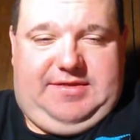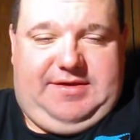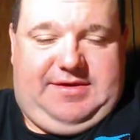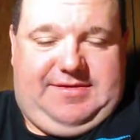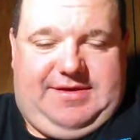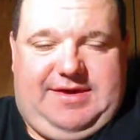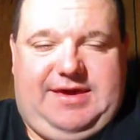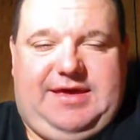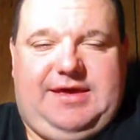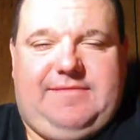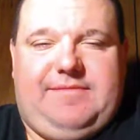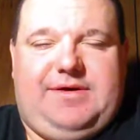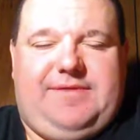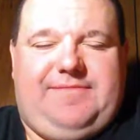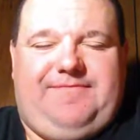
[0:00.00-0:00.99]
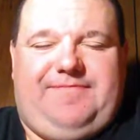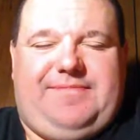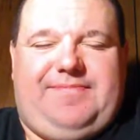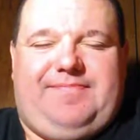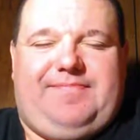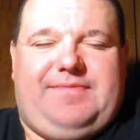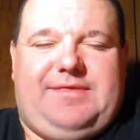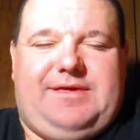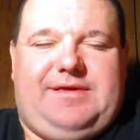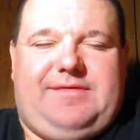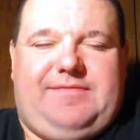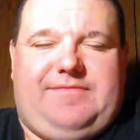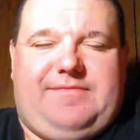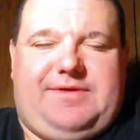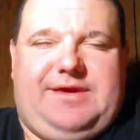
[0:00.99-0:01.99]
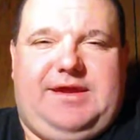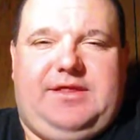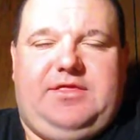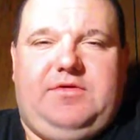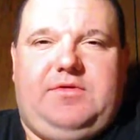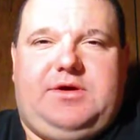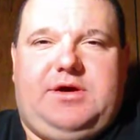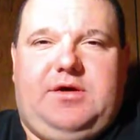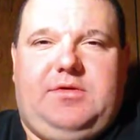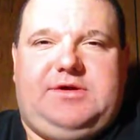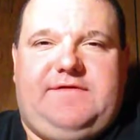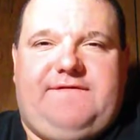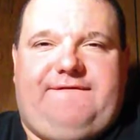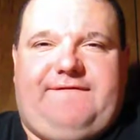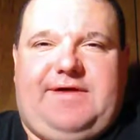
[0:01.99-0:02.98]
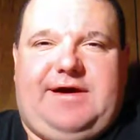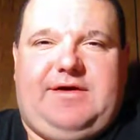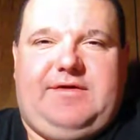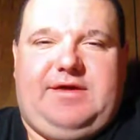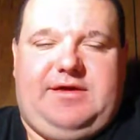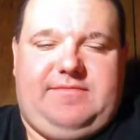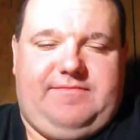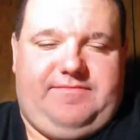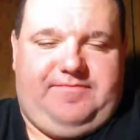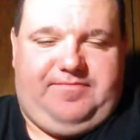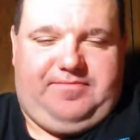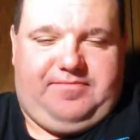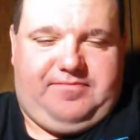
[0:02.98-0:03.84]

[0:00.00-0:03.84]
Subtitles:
to get him, get a new coach and fire him,